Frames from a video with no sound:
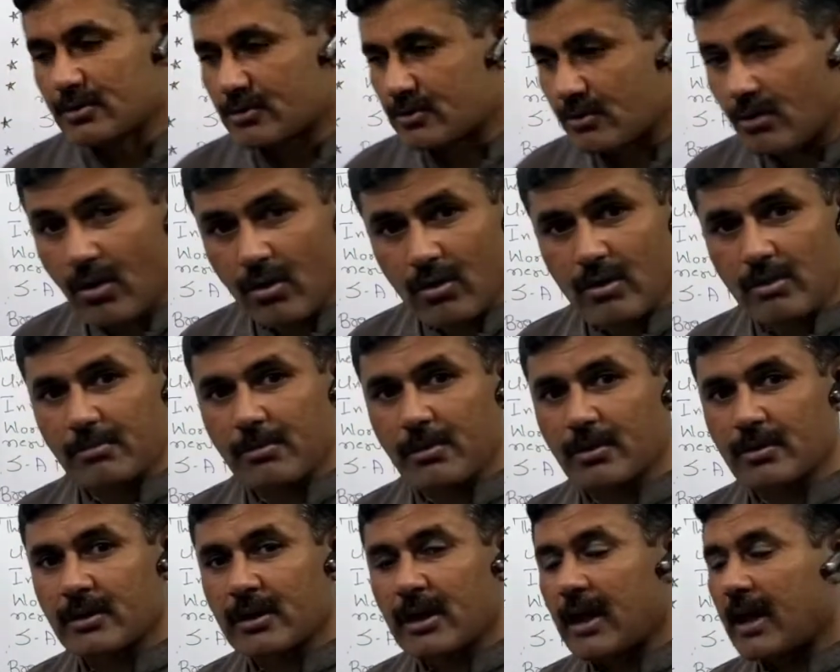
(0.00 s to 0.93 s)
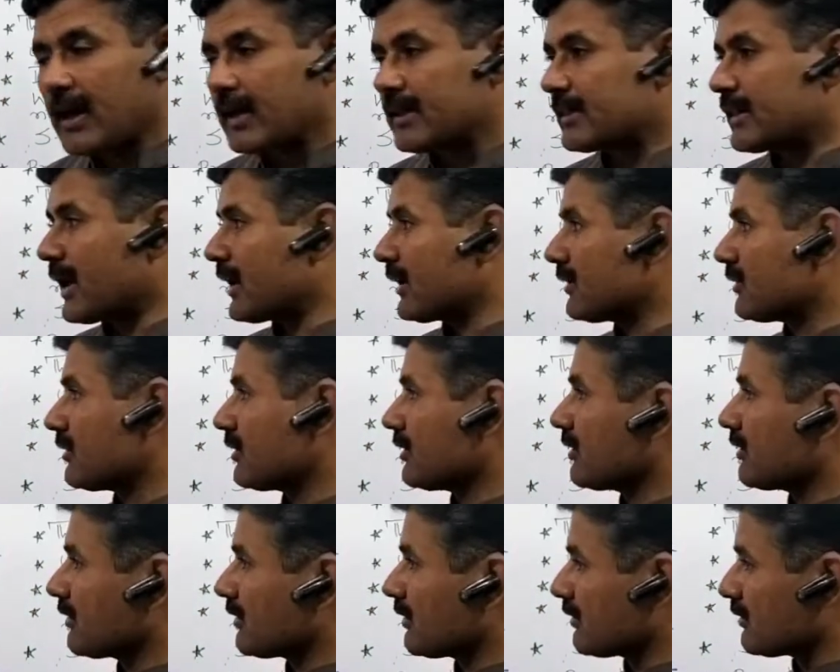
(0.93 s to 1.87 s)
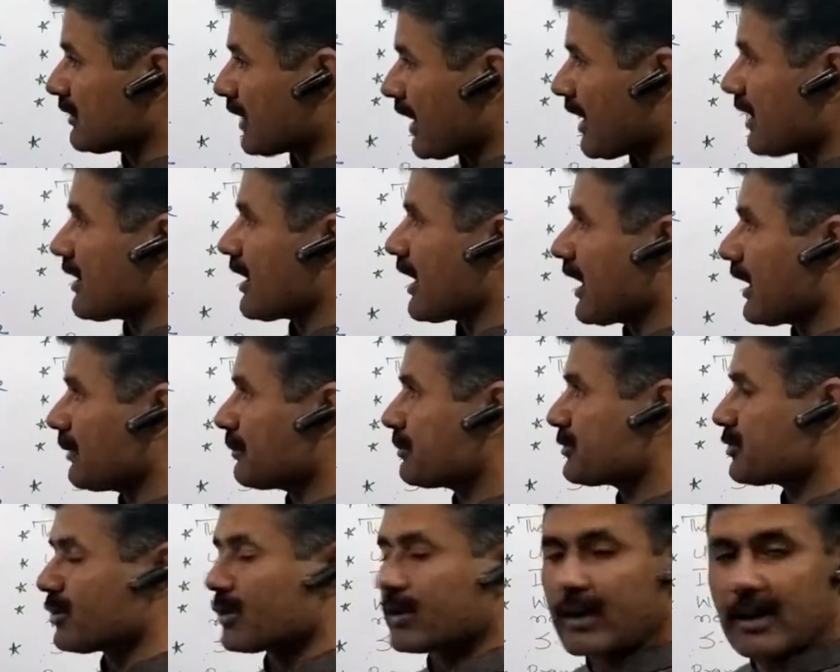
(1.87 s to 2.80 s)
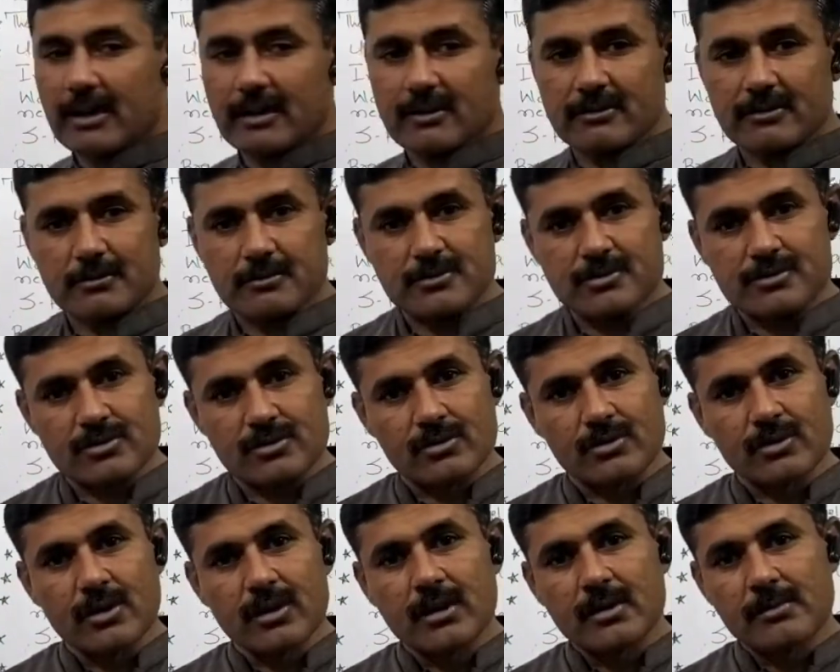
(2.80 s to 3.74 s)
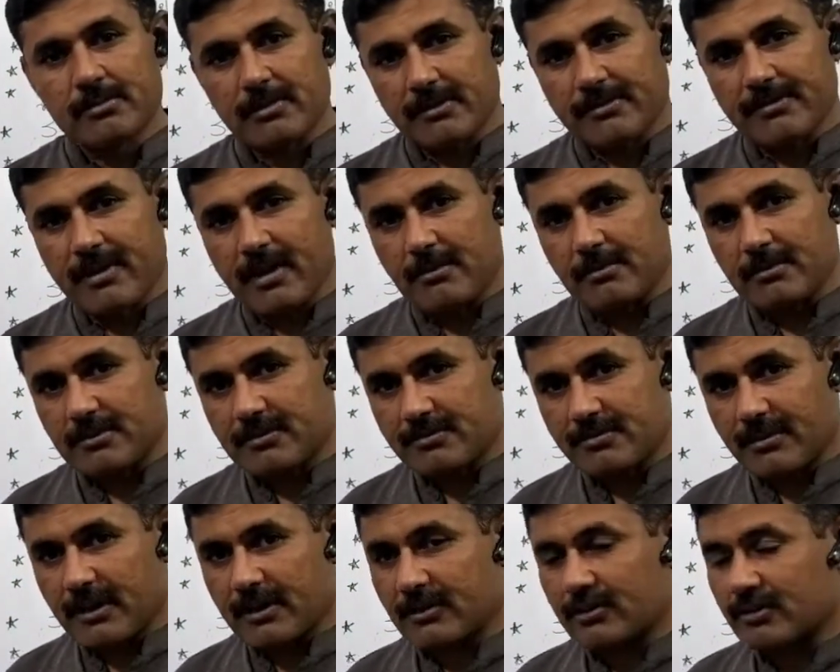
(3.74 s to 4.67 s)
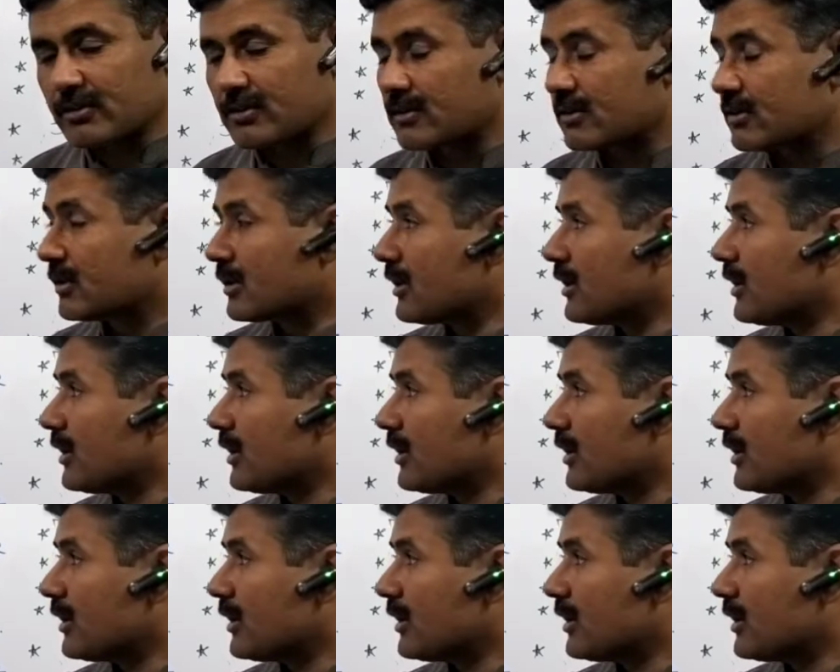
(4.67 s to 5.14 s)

locomote, and that then helps organisms to perform its function.